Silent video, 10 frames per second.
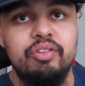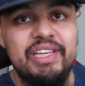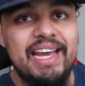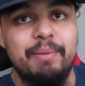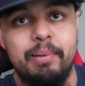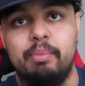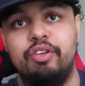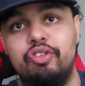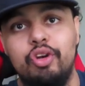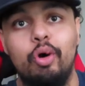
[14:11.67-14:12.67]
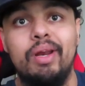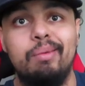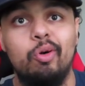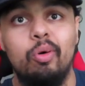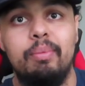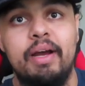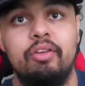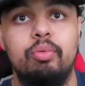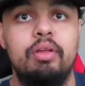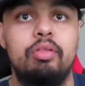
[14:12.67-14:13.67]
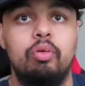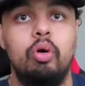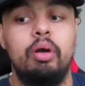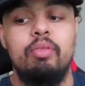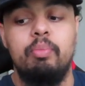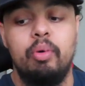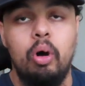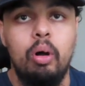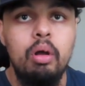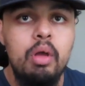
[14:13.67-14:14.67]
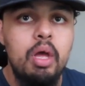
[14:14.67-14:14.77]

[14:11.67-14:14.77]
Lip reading: he had pretty much no-name quarterbacks really throwing him the ball.